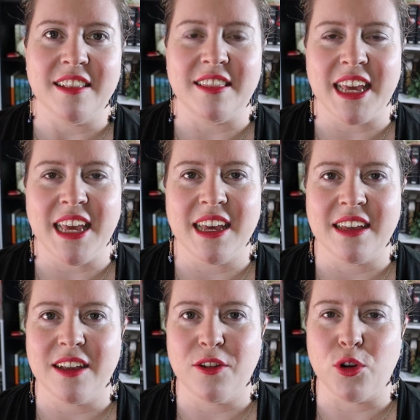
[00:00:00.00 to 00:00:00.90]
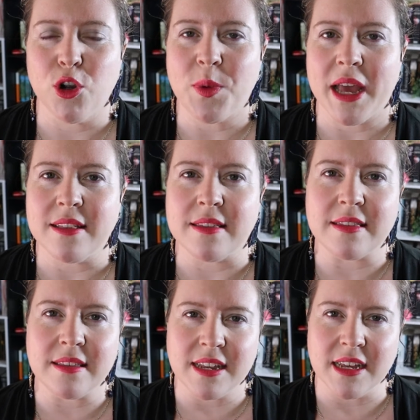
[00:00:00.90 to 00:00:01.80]
The group had
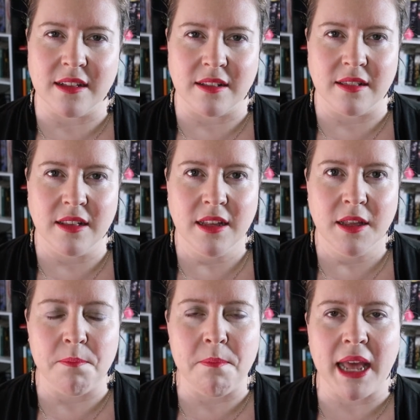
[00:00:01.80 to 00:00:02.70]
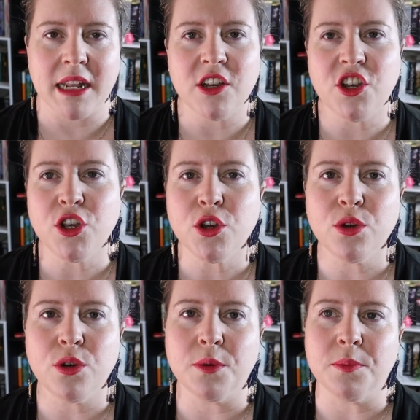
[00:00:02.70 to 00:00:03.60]
still managed
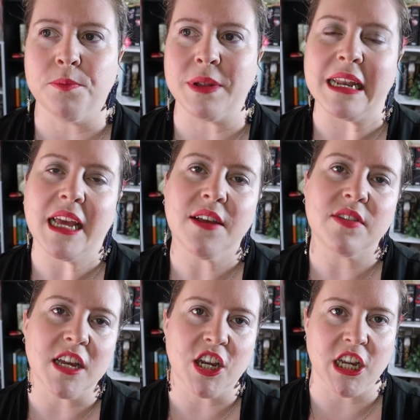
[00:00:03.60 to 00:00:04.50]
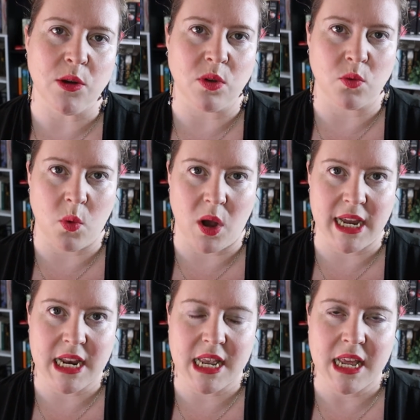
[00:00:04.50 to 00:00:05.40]
to believe that she was
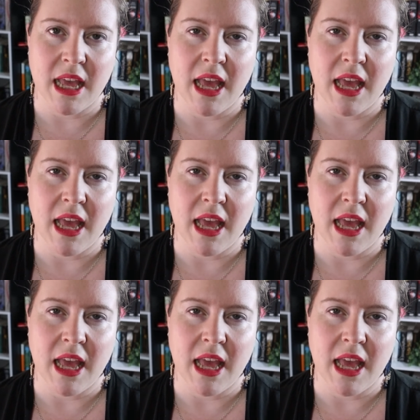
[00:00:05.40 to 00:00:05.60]
white.